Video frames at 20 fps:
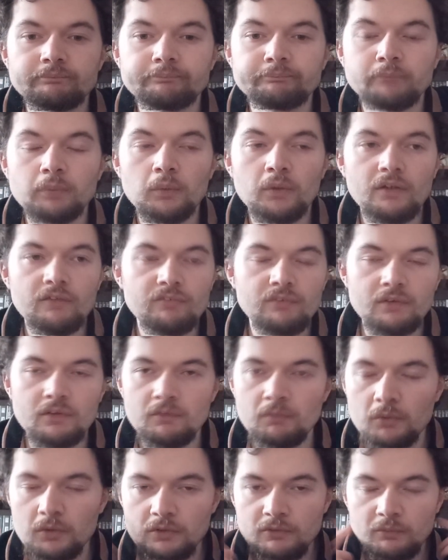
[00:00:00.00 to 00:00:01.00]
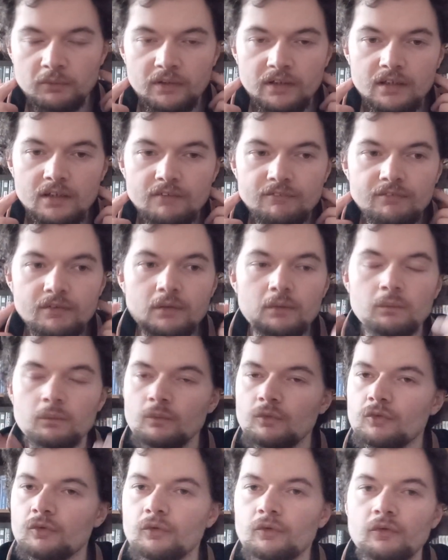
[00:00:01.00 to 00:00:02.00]
But if you especially wear
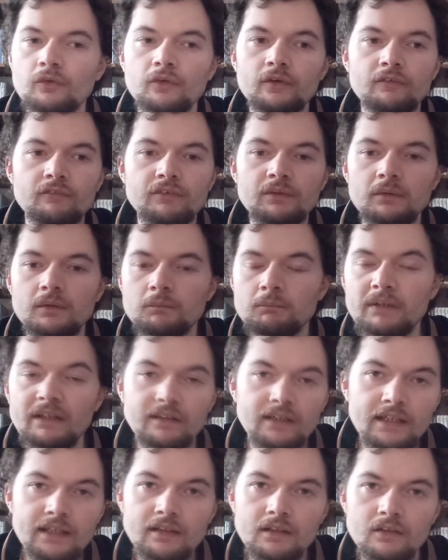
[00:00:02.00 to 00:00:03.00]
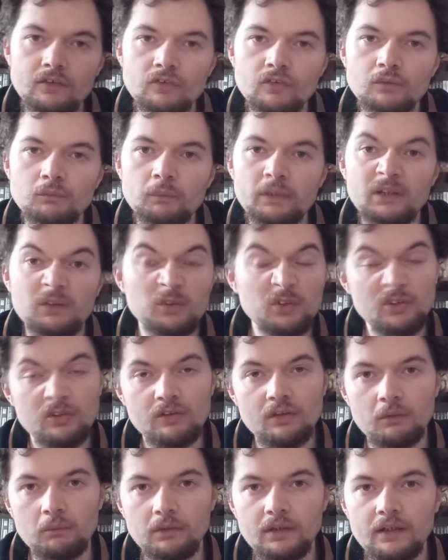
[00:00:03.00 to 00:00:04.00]
earphones, or if you can maintain it in some way, or you just
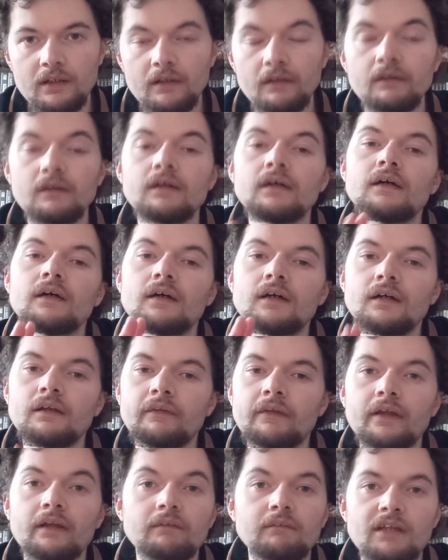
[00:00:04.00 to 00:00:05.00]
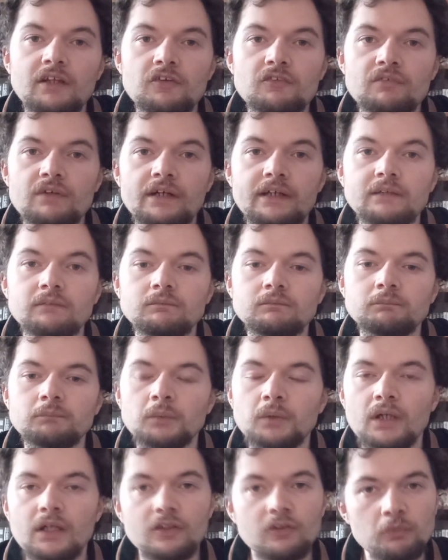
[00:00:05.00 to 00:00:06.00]
don't care, then that's fine.
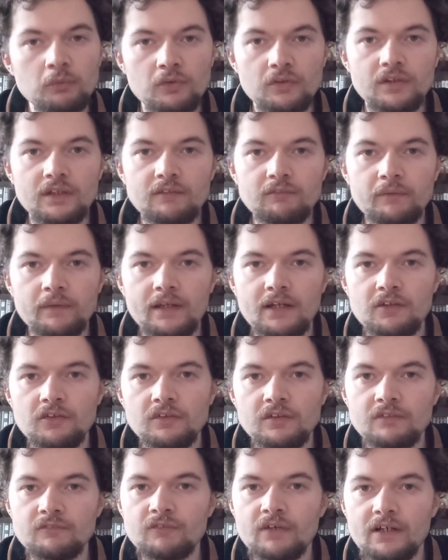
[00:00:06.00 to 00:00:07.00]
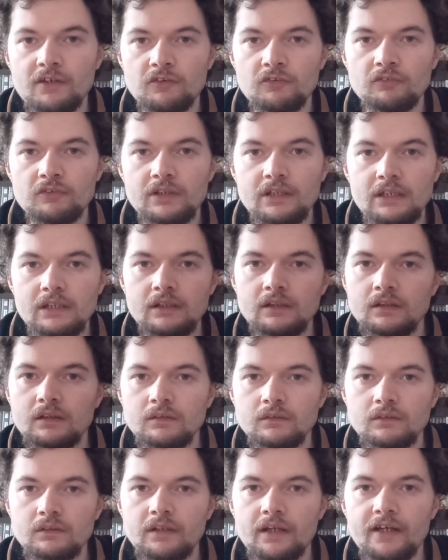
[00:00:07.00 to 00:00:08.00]
But I just wanted to give you that as an advisory
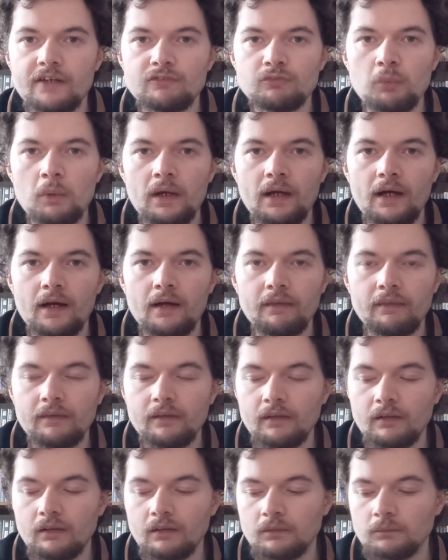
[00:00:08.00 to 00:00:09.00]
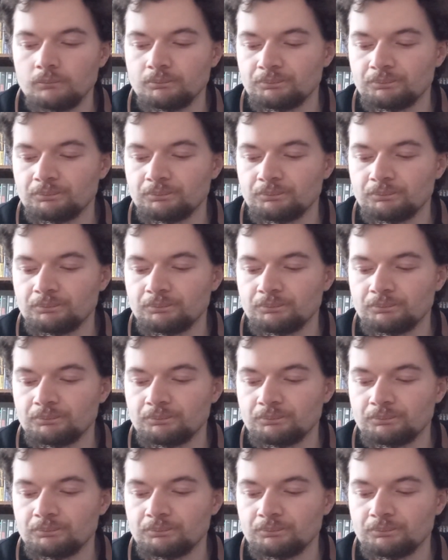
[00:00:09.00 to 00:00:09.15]
FYI thing.